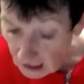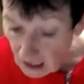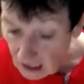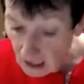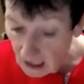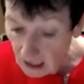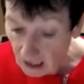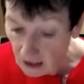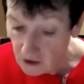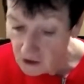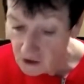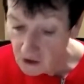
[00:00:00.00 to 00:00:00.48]

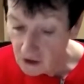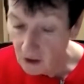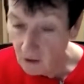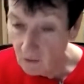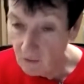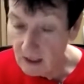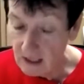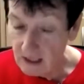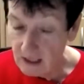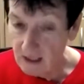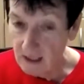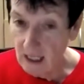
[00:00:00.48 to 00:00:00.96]
And so
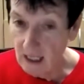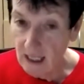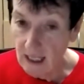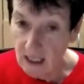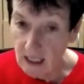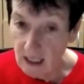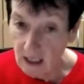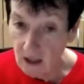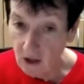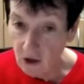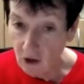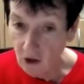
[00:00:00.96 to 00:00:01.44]
we're
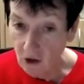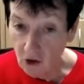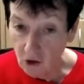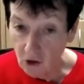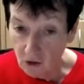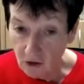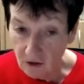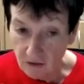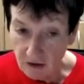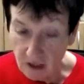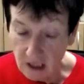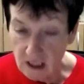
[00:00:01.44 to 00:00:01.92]
saying, you know,
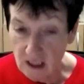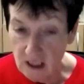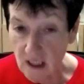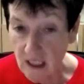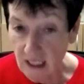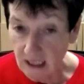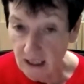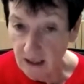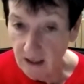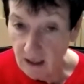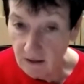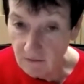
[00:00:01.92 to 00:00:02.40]
look at things
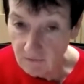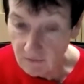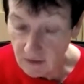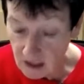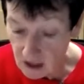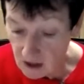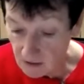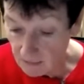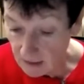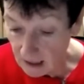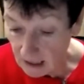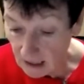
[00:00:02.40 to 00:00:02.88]
like an
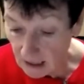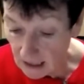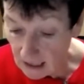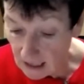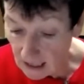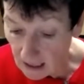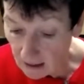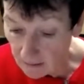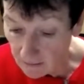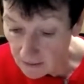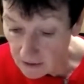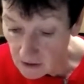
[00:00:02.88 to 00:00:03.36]
investment
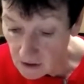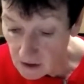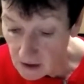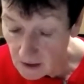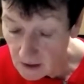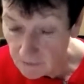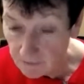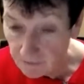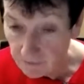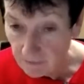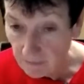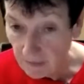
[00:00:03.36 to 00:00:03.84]

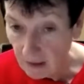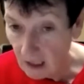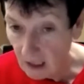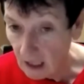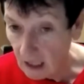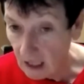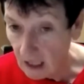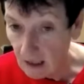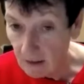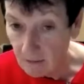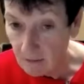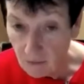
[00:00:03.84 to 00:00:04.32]
allowance.
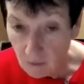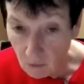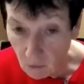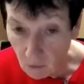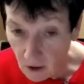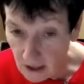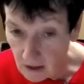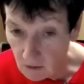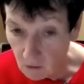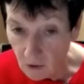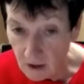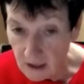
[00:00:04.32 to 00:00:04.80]

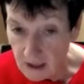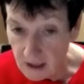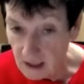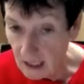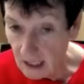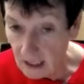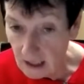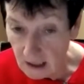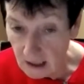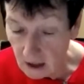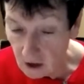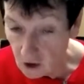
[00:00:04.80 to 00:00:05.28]
We're
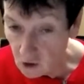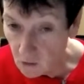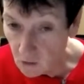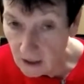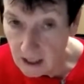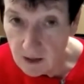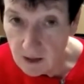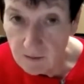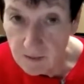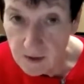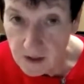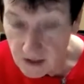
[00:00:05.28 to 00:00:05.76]
saying like a
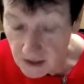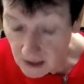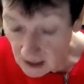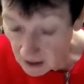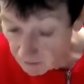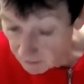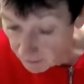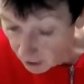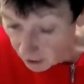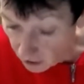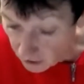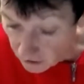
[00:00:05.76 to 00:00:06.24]

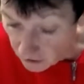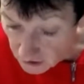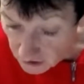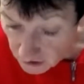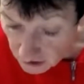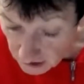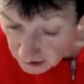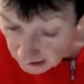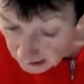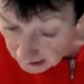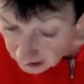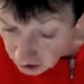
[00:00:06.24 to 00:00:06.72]
20% bonus
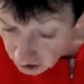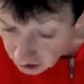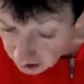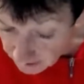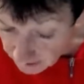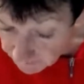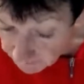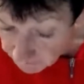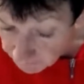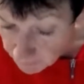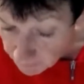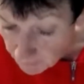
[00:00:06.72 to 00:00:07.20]

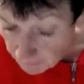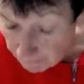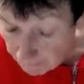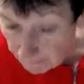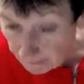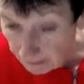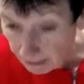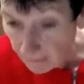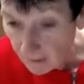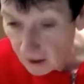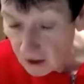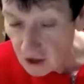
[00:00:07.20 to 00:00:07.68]
deduction
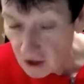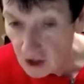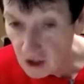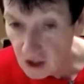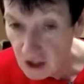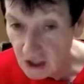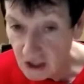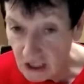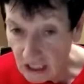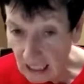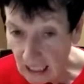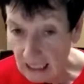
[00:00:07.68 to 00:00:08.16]
to
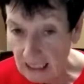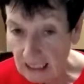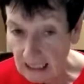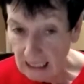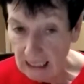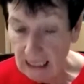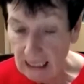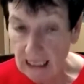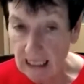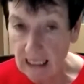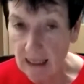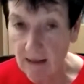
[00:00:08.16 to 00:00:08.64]
start
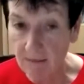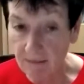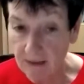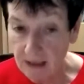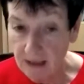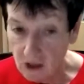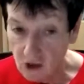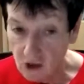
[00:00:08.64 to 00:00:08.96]
getting companies